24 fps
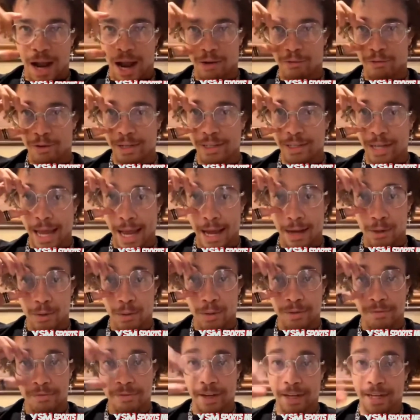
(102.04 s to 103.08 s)
I run down
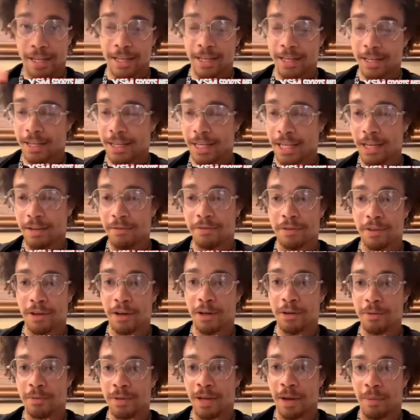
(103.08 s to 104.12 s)
on fucking Keith
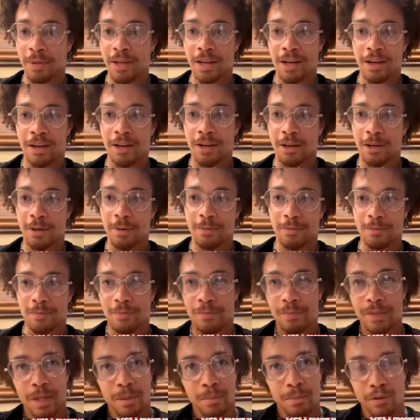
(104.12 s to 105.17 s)
Thurman.
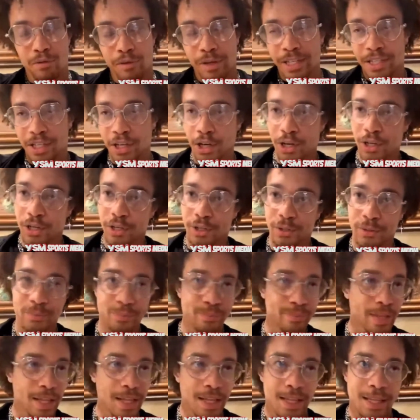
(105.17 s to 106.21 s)
Maurice Hooker
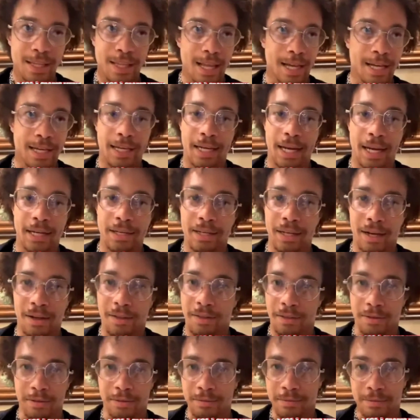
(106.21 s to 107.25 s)
like it ain't
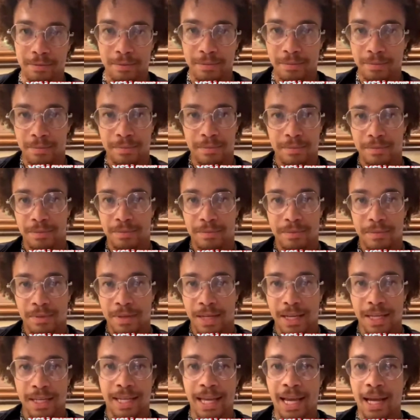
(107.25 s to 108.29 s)
nothing.
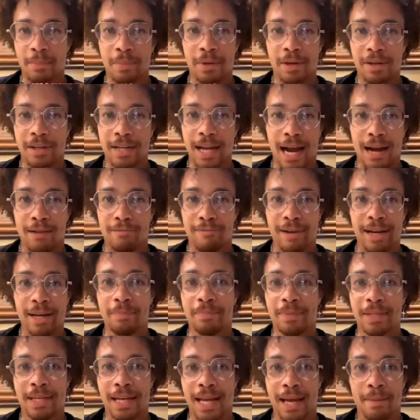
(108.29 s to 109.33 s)
He damn near got
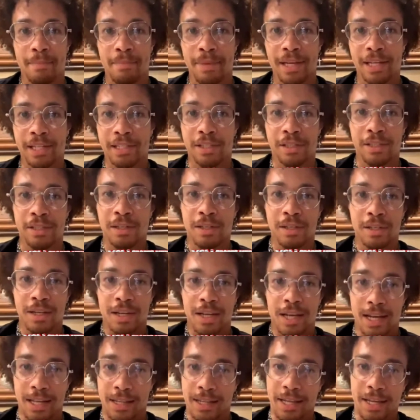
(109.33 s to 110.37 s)
raped in that bitch.
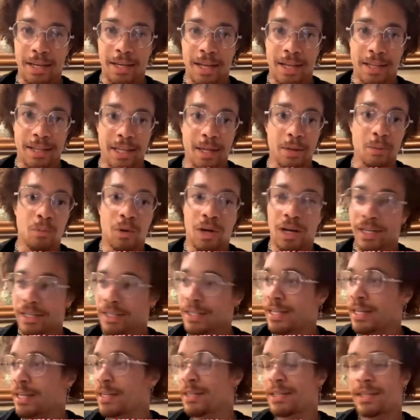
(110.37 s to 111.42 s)
And then what?
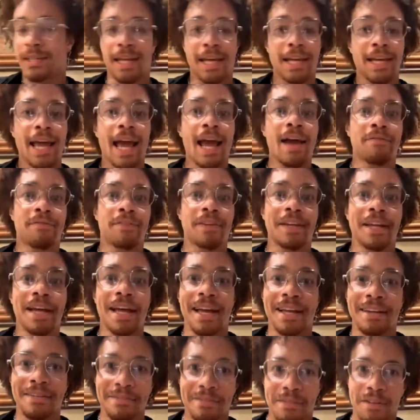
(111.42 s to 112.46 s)
Then after
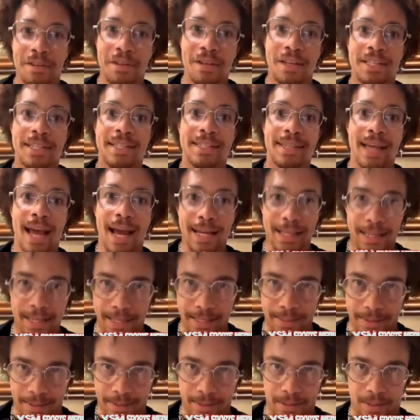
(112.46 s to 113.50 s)
that,
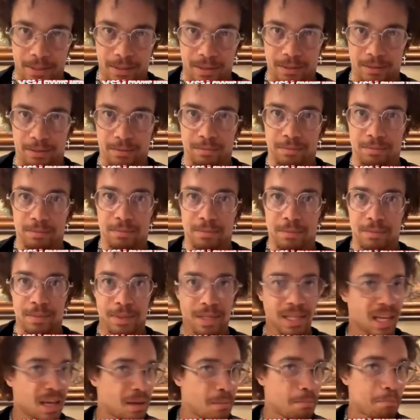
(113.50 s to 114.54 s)
silence.
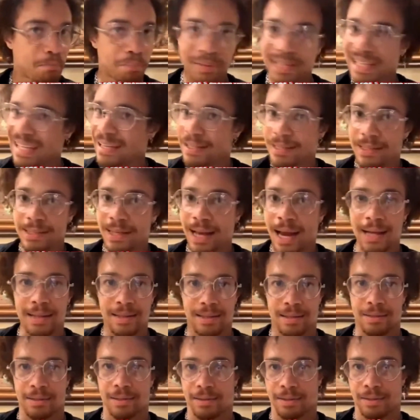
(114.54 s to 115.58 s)
Complete
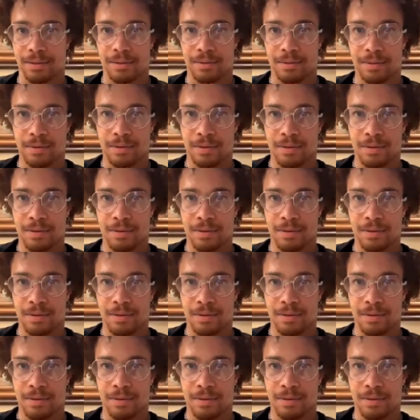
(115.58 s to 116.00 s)
silence.